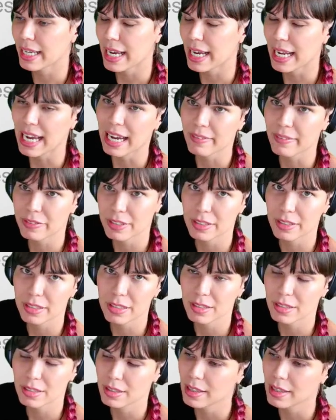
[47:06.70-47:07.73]

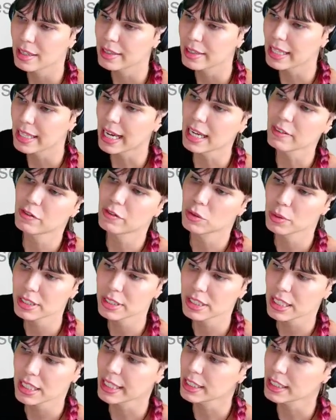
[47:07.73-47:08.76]
after that forward
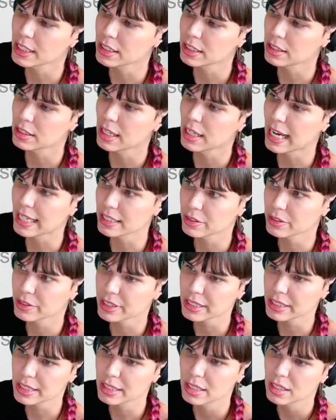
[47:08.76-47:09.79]
slash and
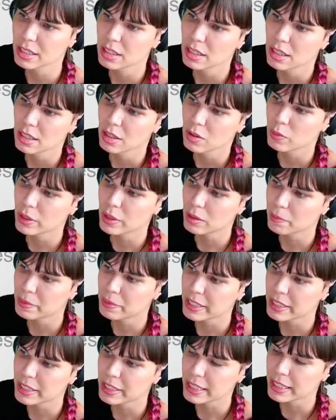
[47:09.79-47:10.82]
asterisk will
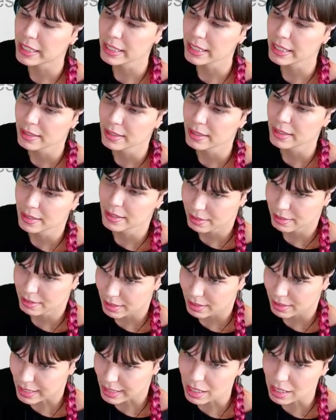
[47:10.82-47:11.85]
be
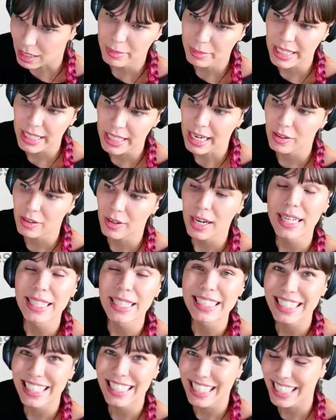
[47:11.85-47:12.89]
commented out
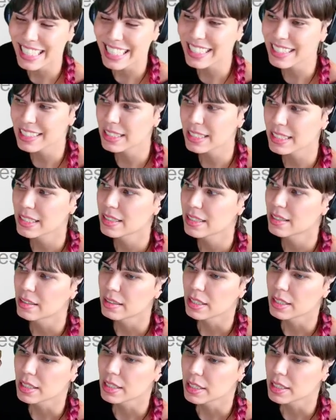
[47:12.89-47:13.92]
until
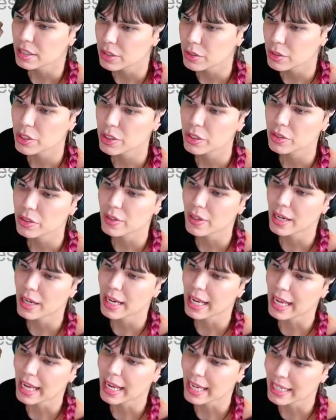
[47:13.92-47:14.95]
you do
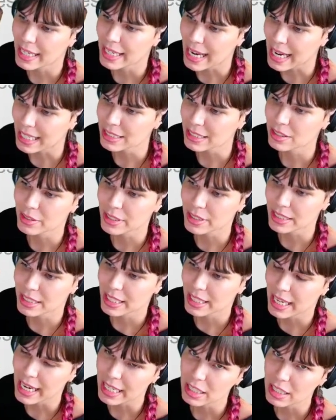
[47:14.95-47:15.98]
an asterisk
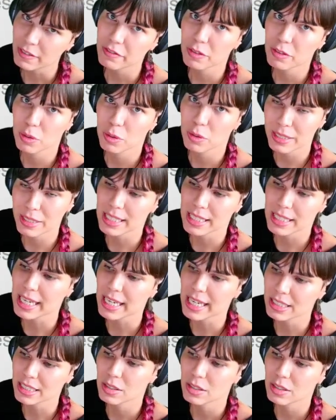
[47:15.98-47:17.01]
and a forward
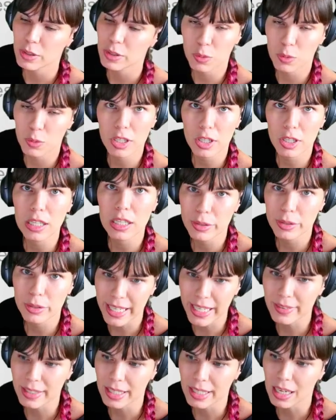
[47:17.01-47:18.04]
slash, which will close
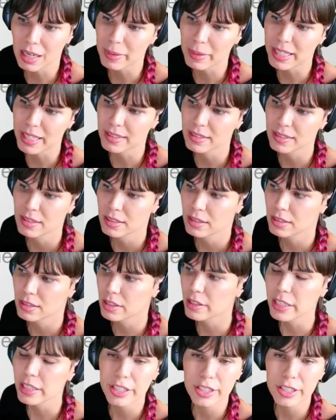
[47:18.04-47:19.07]
out the comment. So
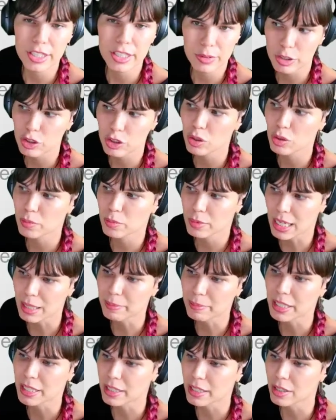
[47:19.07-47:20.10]
then you can resume
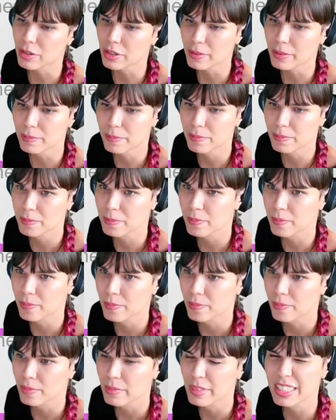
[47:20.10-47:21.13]
typing code.
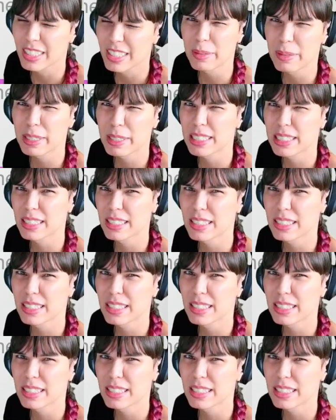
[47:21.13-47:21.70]
Does that make sense?